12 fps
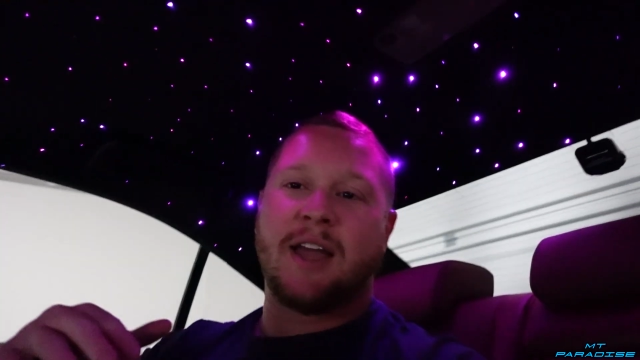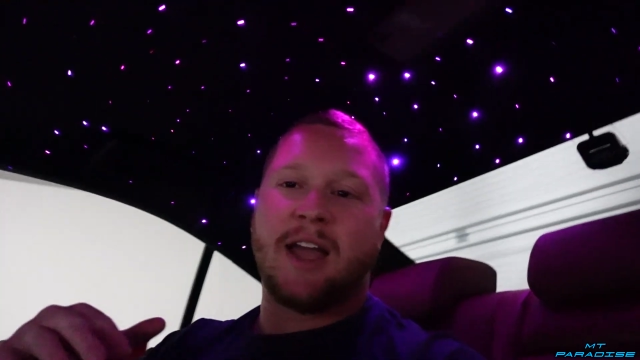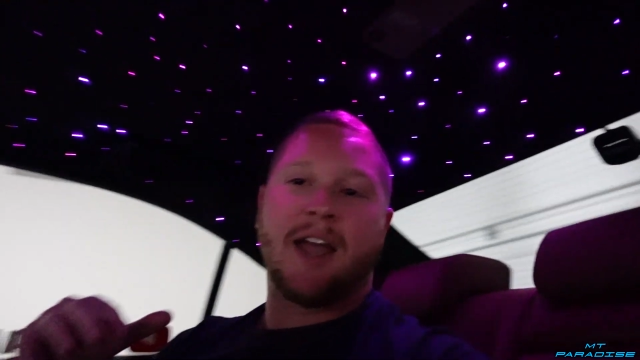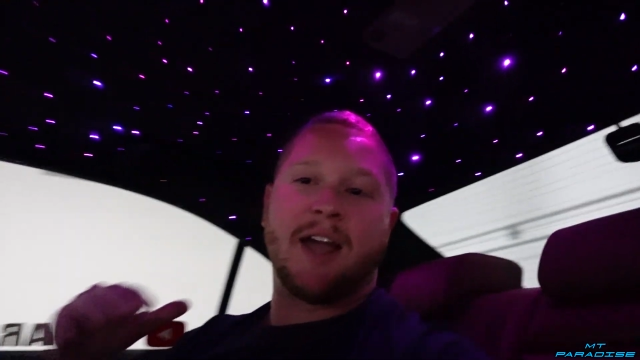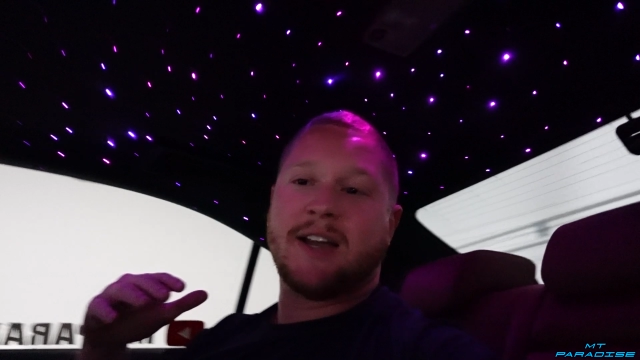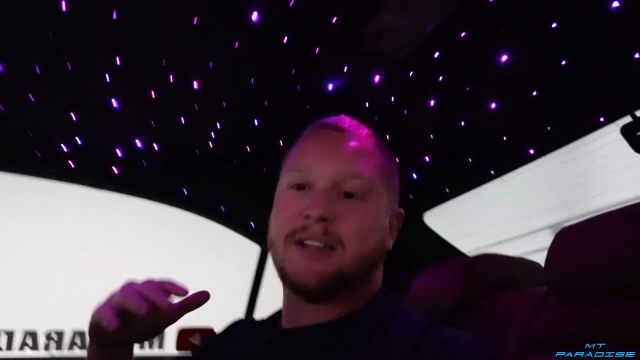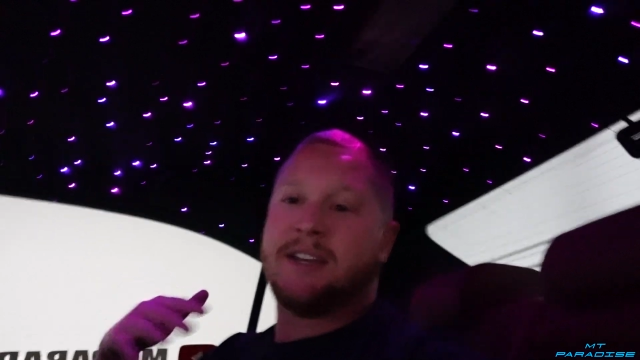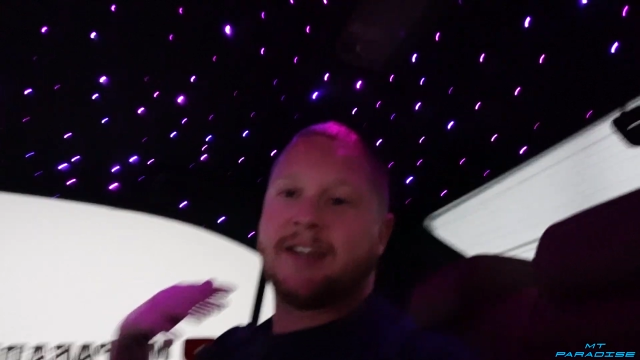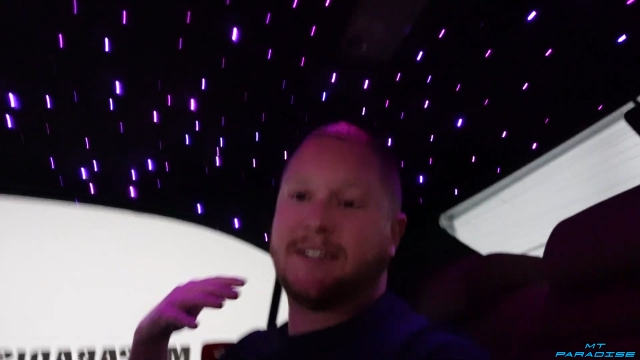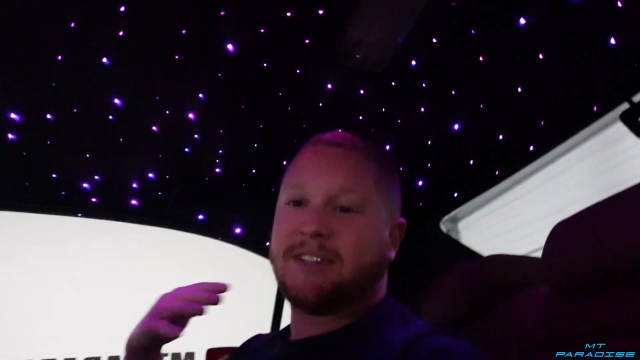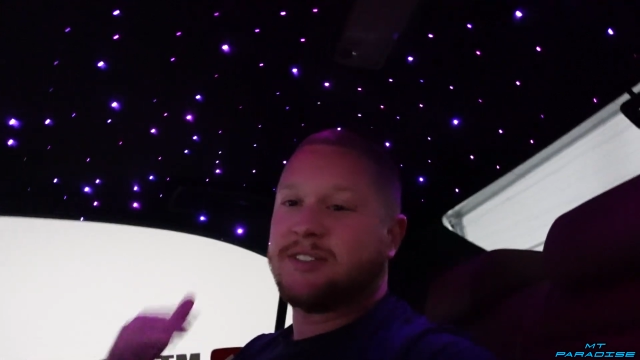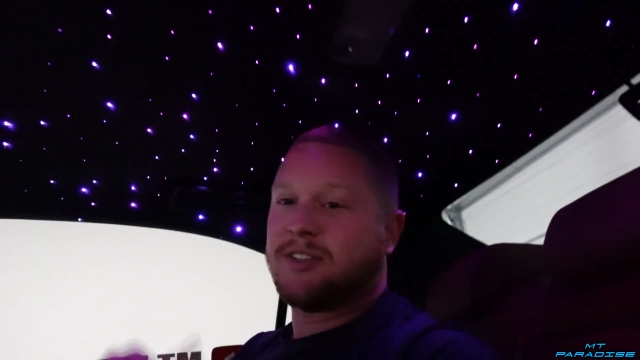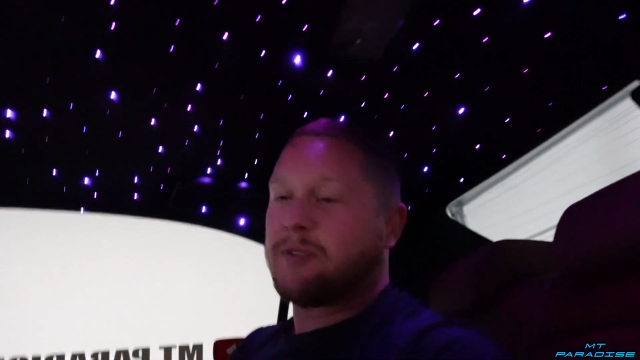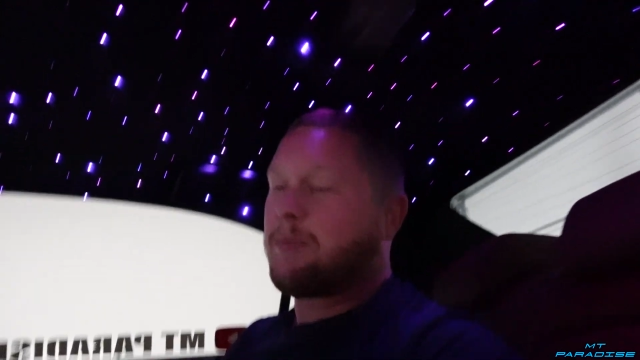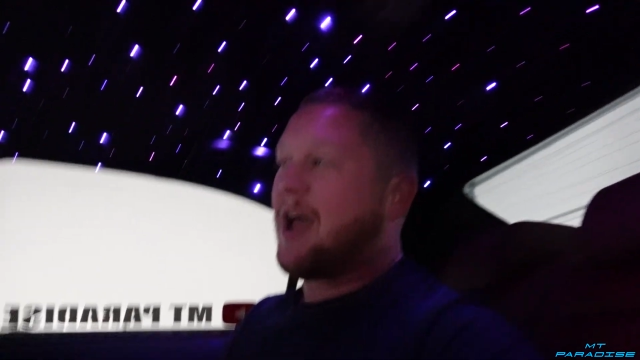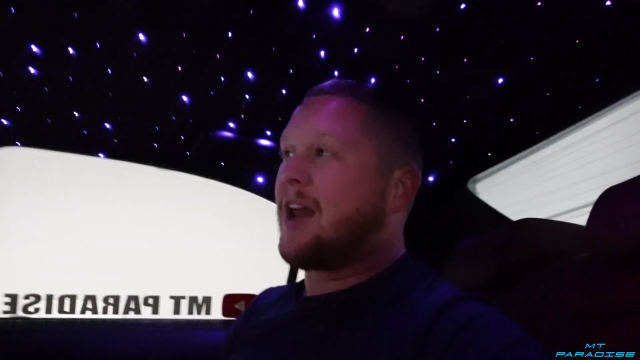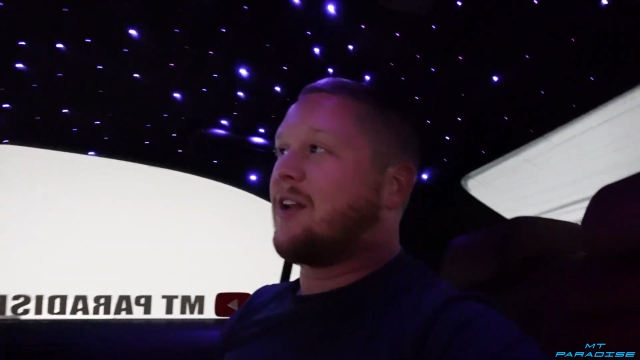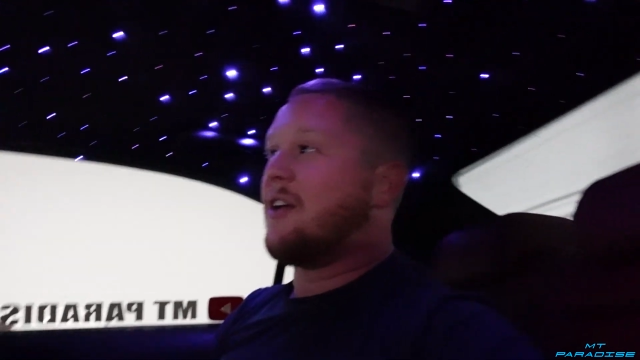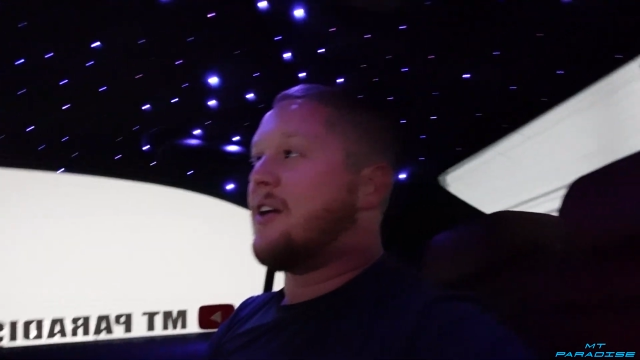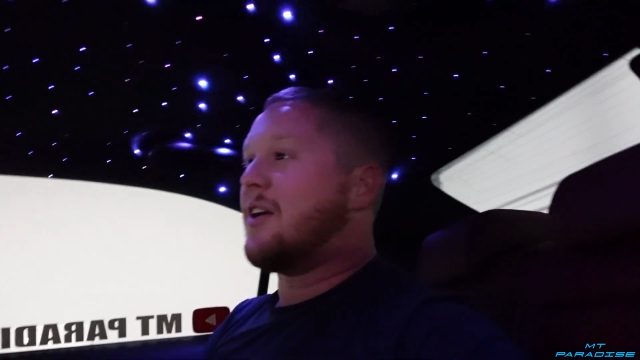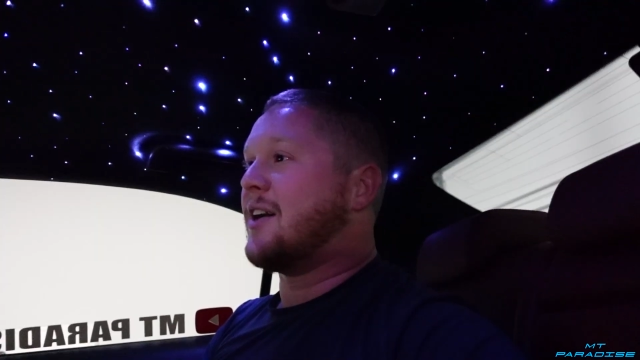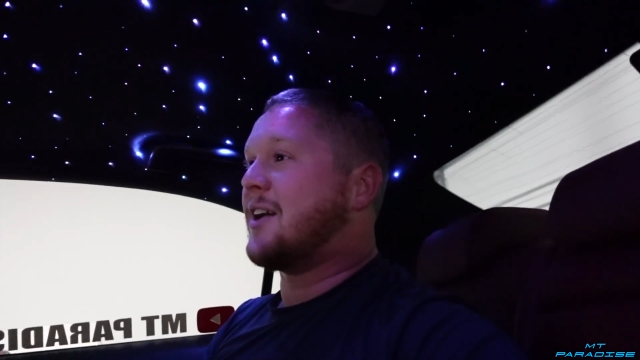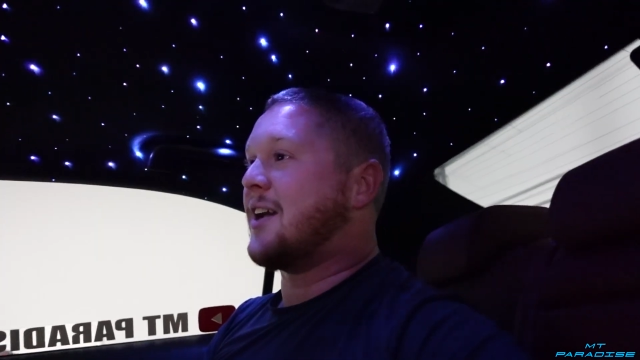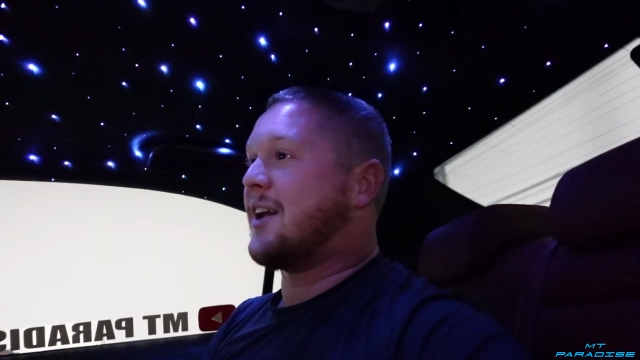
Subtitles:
and it doesn't look bad at all.